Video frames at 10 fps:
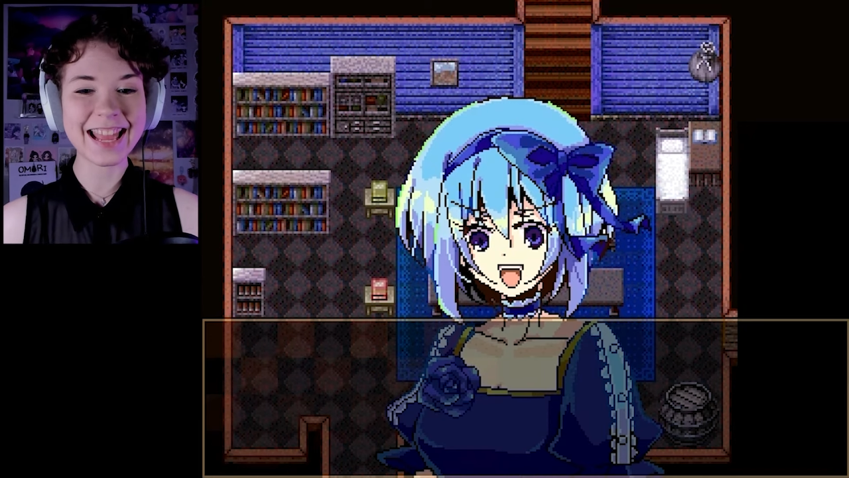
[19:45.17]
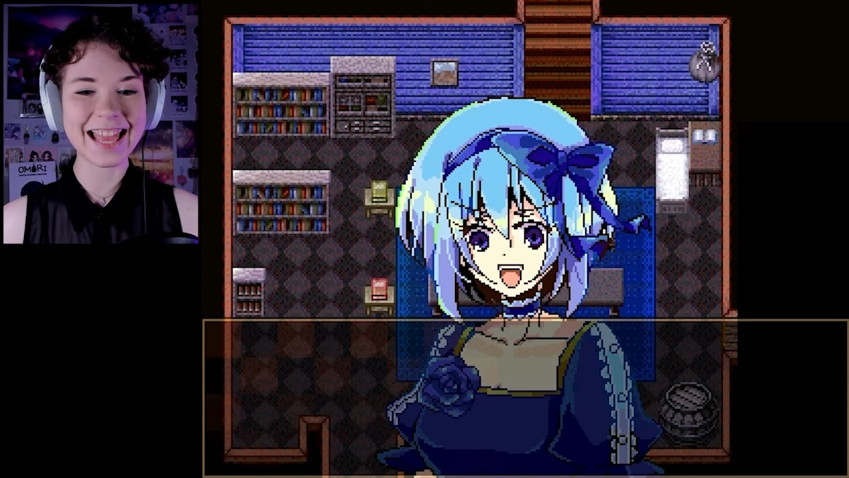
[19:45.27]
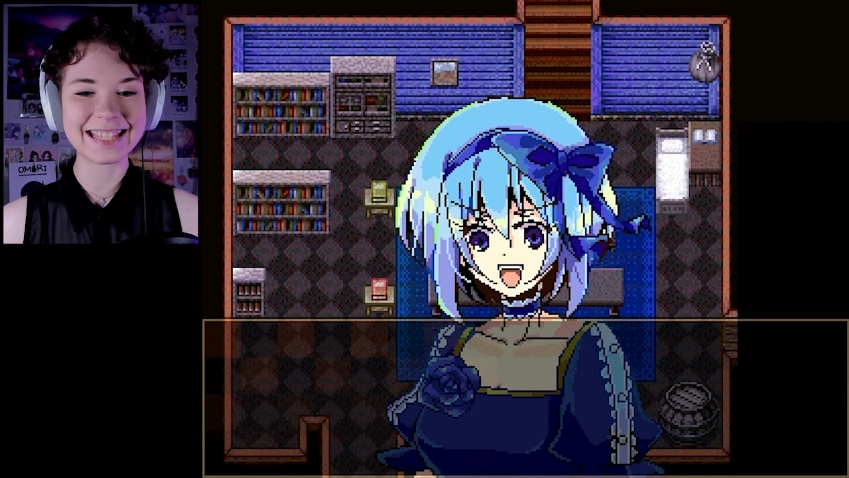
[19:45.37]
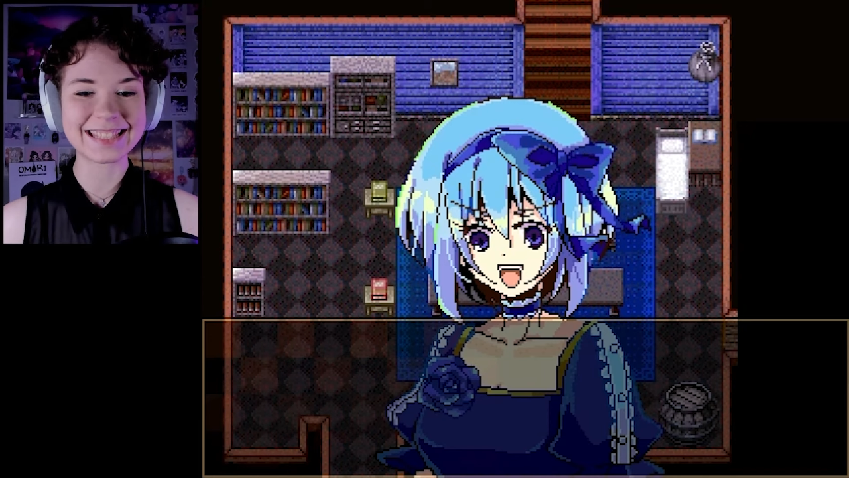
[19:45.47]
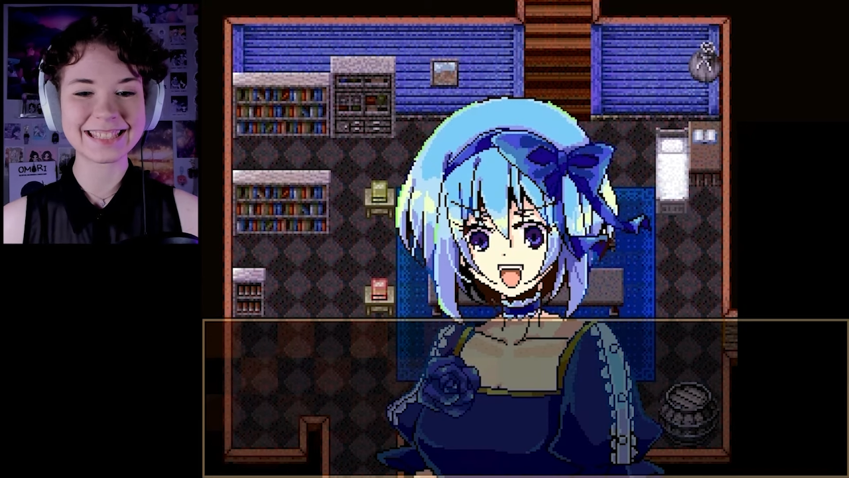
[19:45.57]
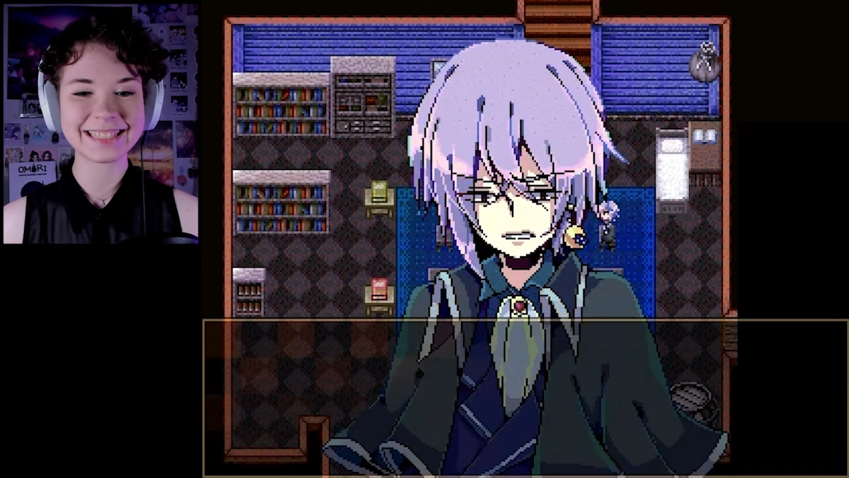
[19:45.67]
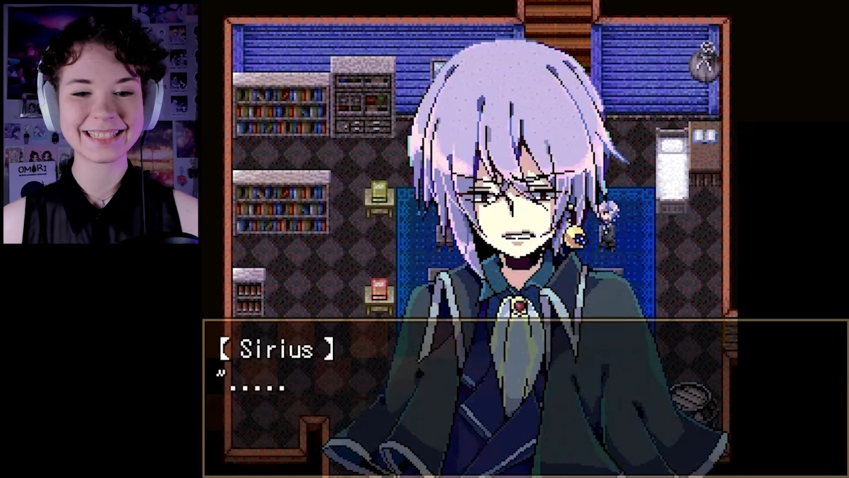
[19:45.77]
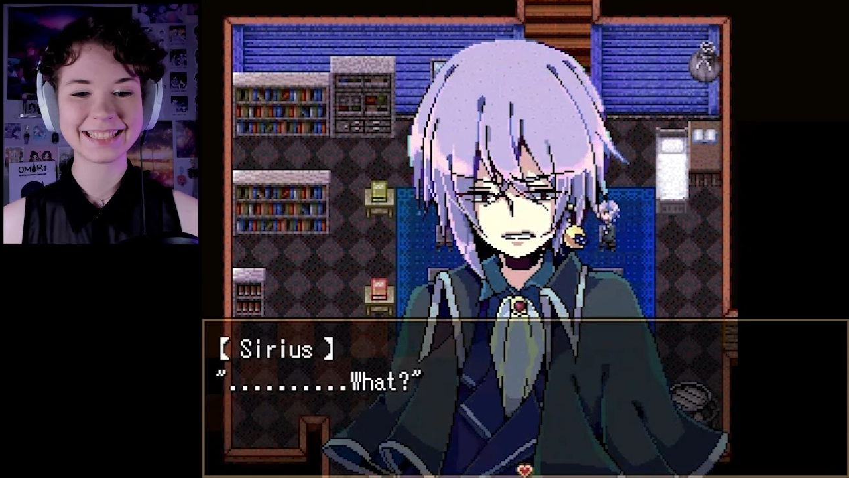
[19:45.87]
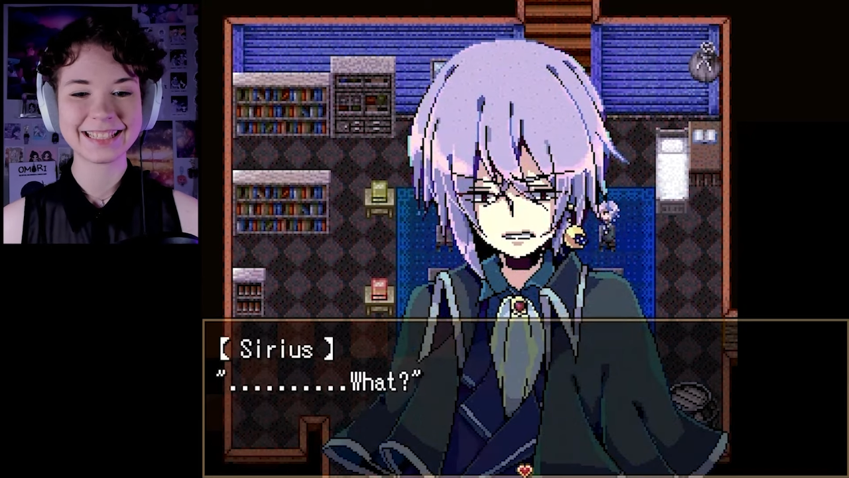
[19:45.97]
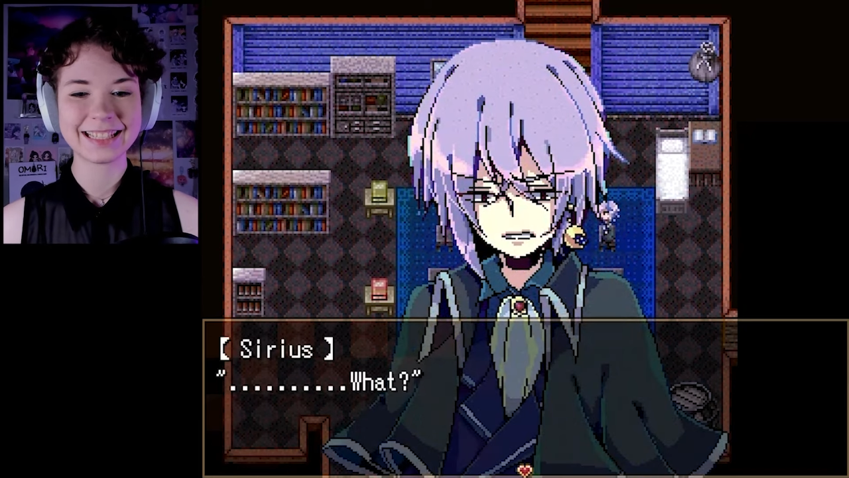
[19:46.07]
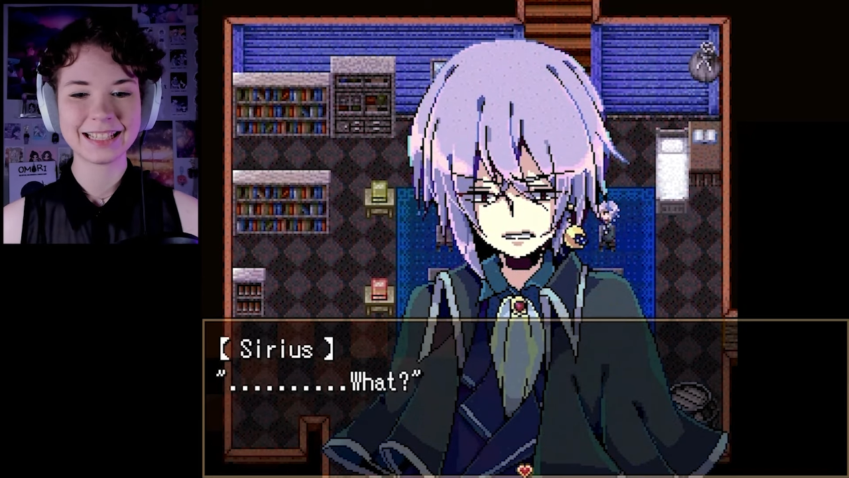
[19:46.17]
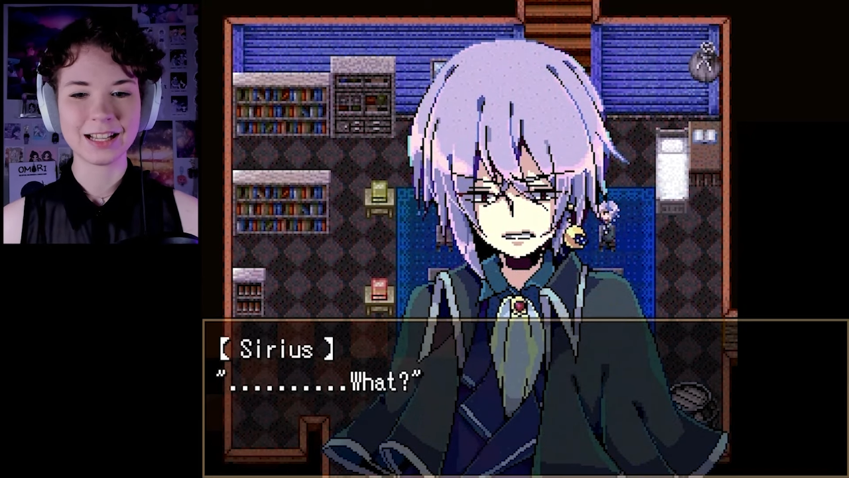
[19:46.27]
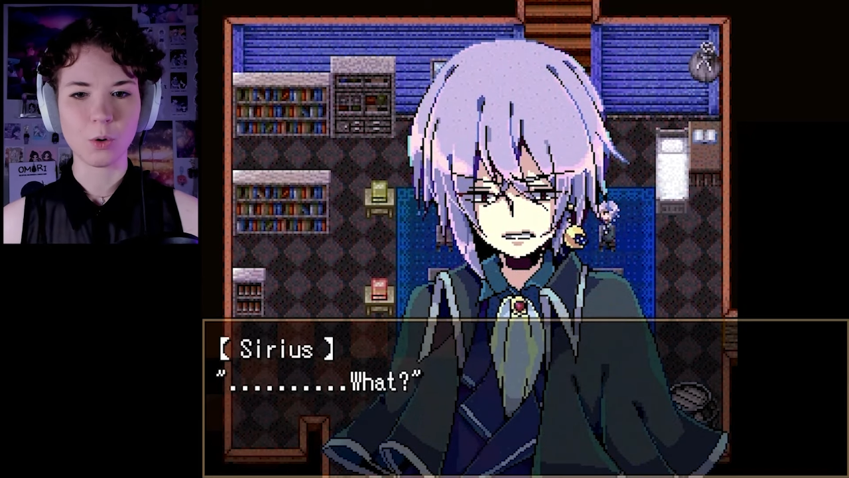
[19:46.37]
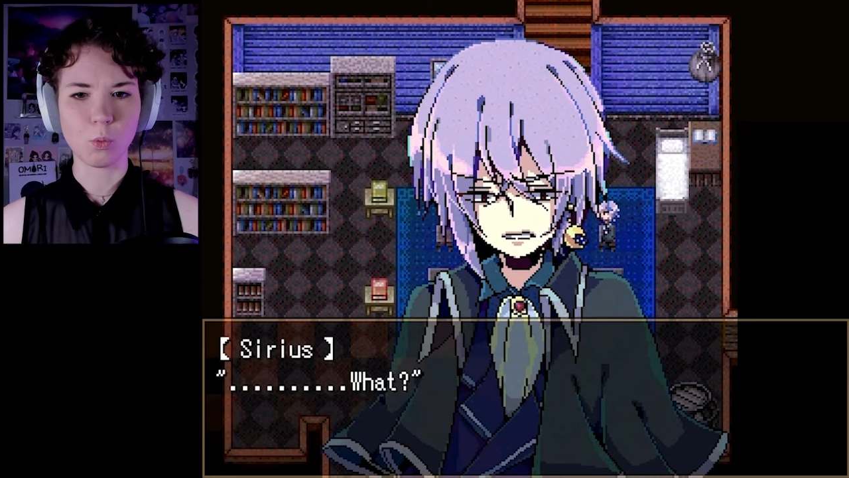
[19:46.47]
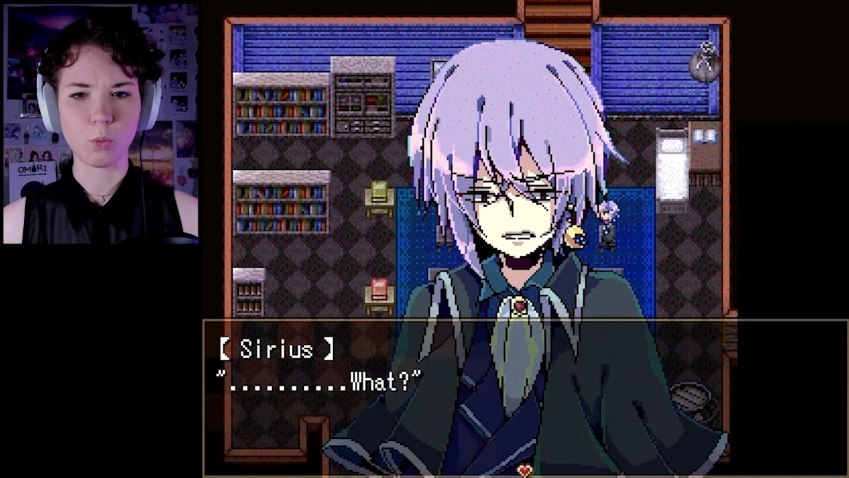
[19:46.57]
Sirius!
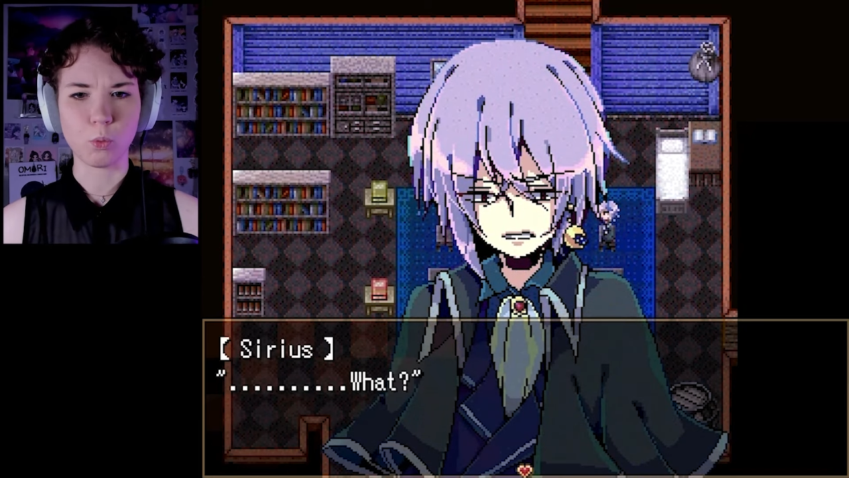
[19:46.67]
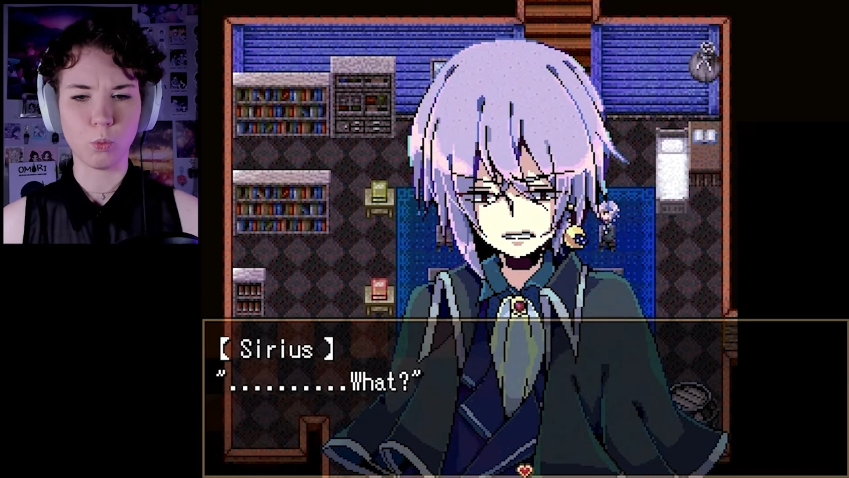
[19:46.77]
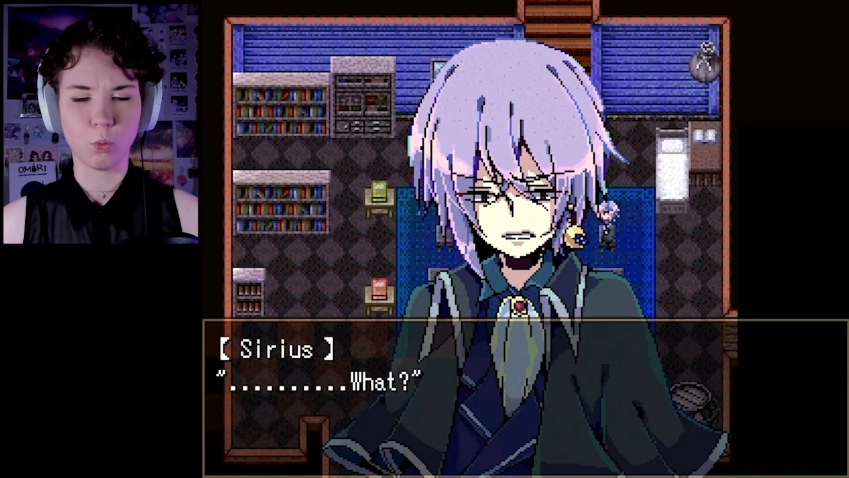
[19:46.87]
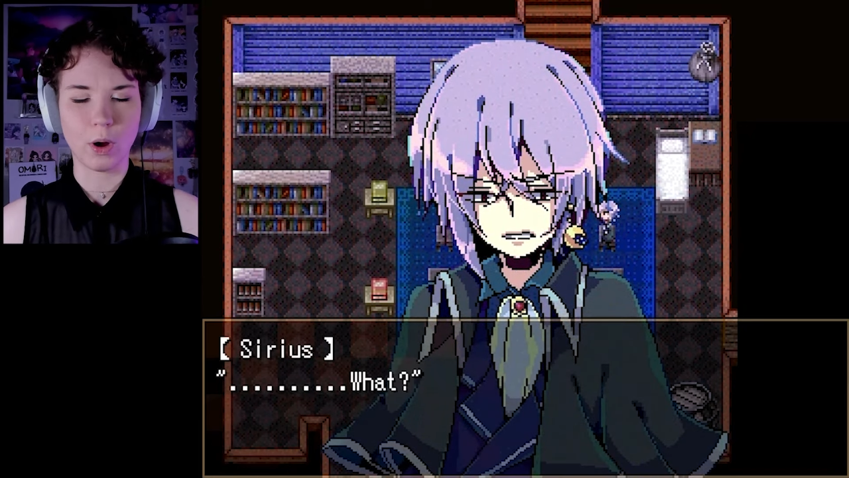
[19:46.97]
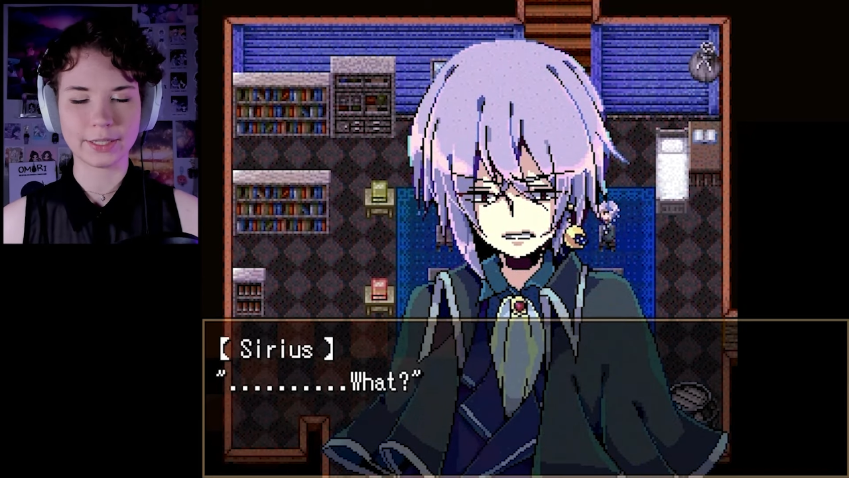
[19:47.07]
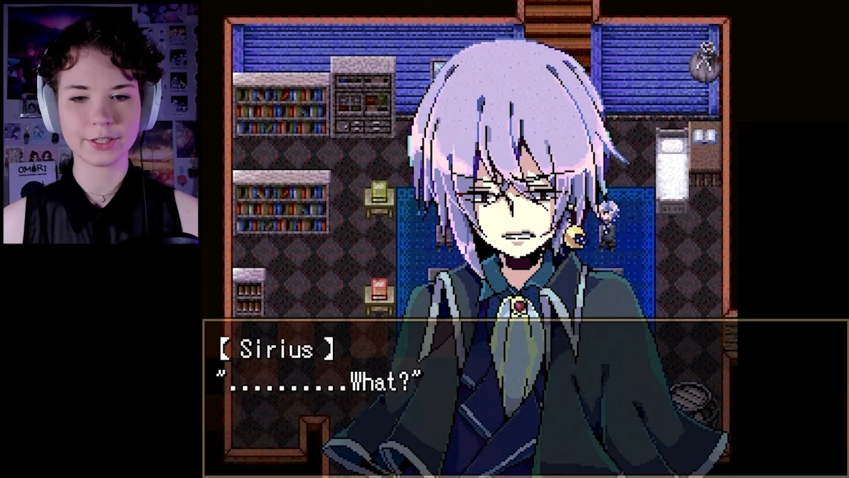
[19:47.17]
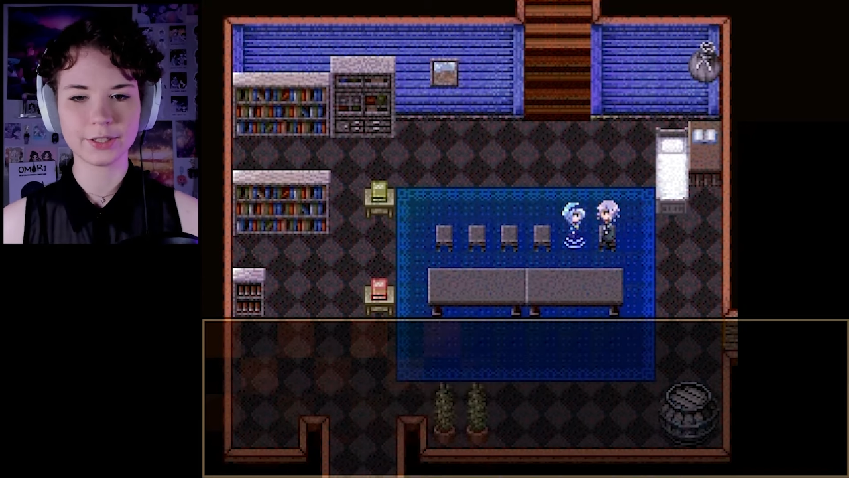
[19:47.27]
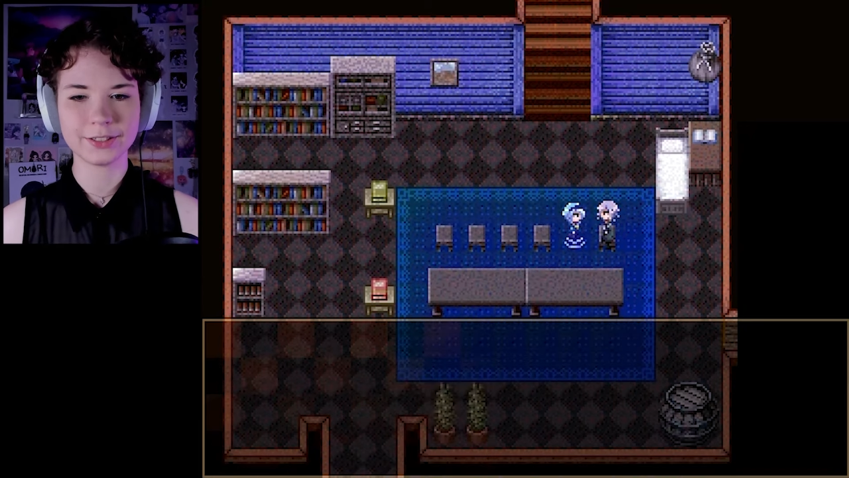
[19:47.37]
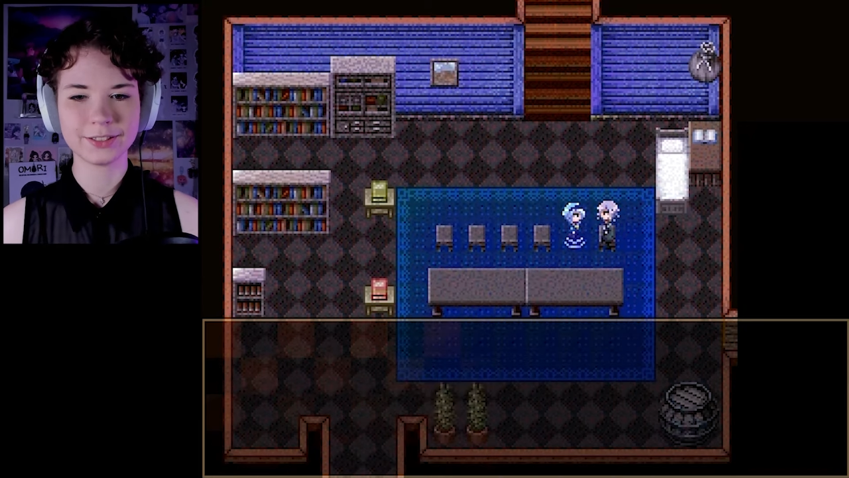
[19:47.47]
What?